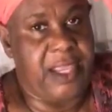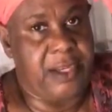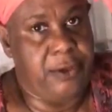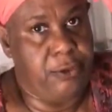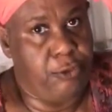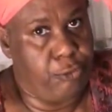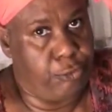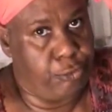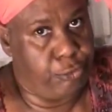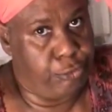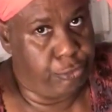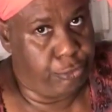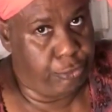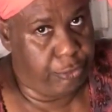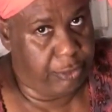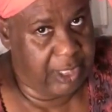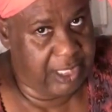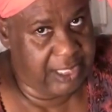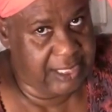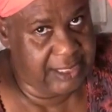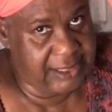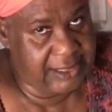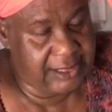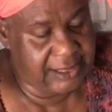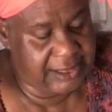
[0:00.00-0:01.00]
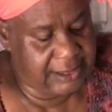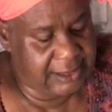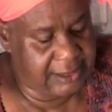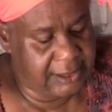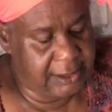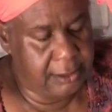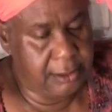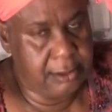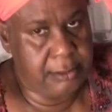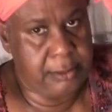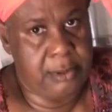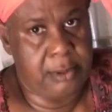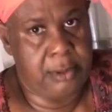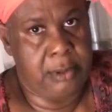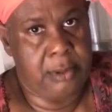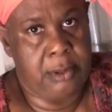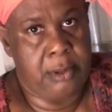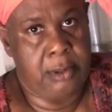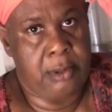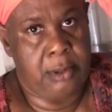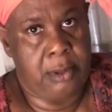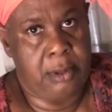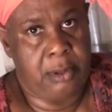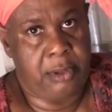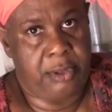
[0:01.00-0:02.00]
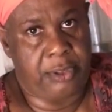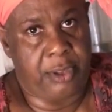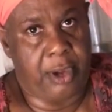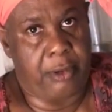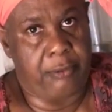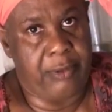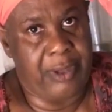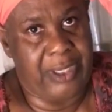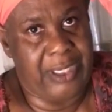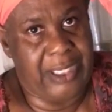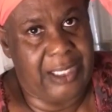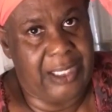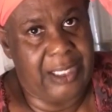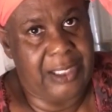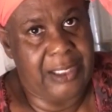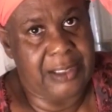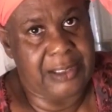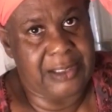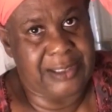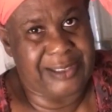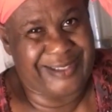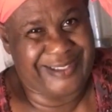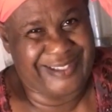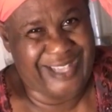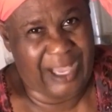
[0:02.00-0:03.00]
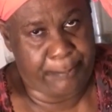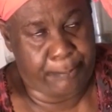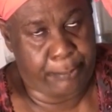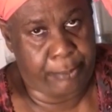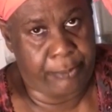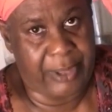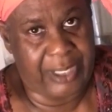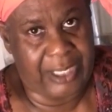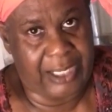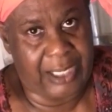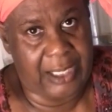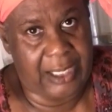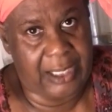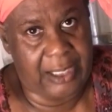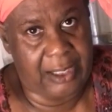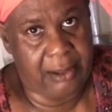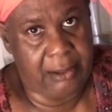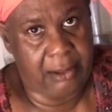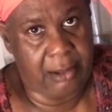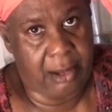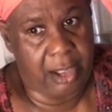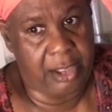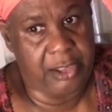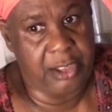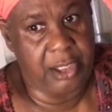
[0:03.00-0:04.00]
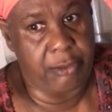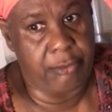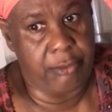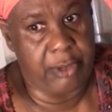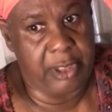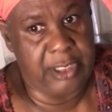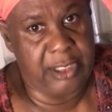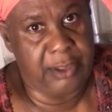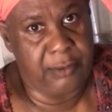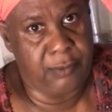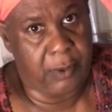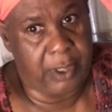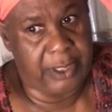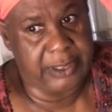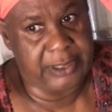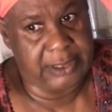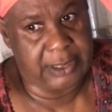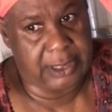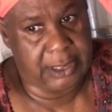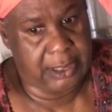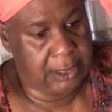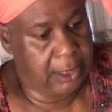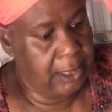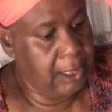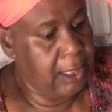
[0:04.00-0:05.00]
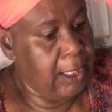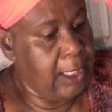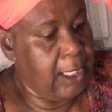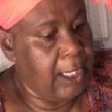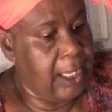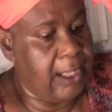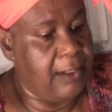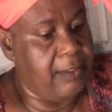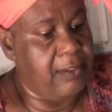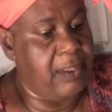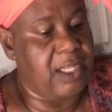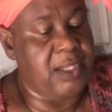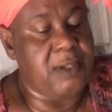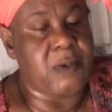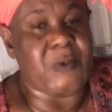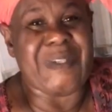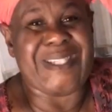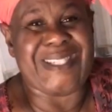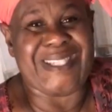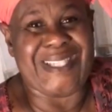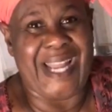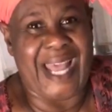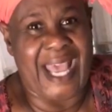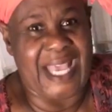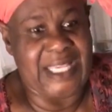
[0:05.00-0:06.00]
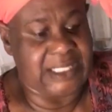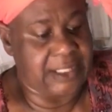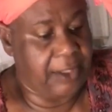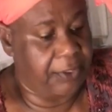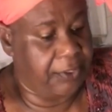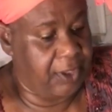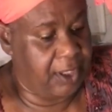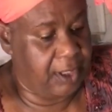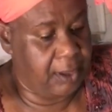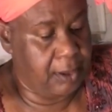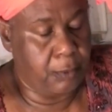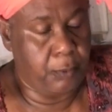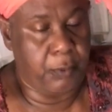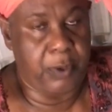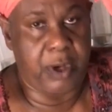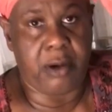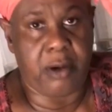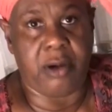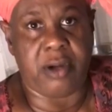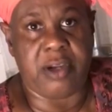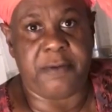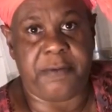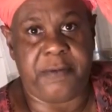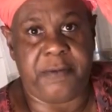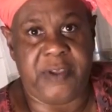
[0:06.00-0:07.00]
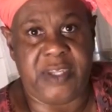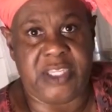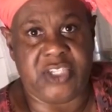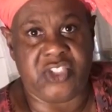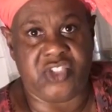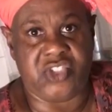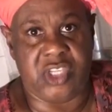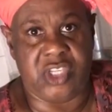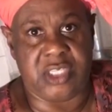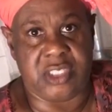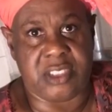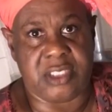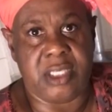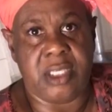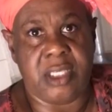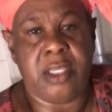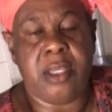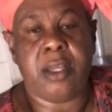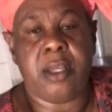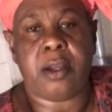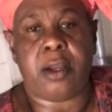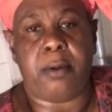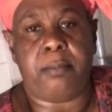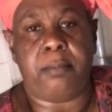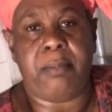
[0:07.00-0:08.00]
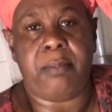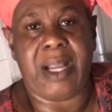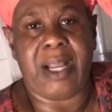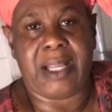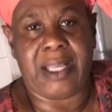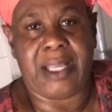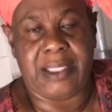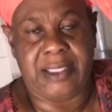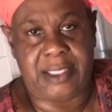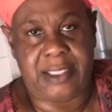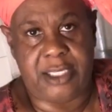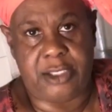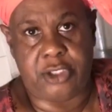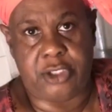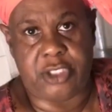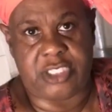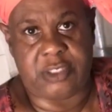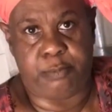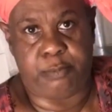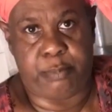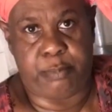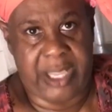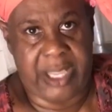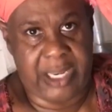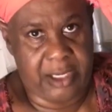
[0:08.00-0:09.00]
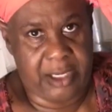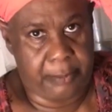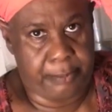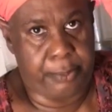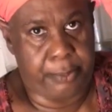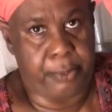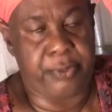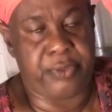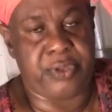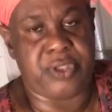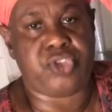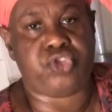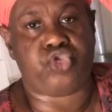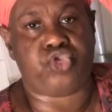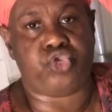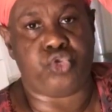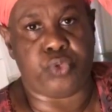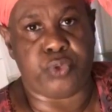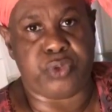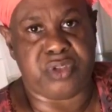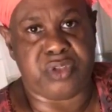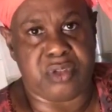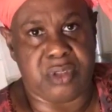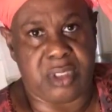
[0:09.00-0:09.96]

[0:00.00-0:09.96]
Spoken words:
then you rinse thoroughly, separately under running water, and then you slice thin. We're gonna finish this, come back and then just blend, put this juice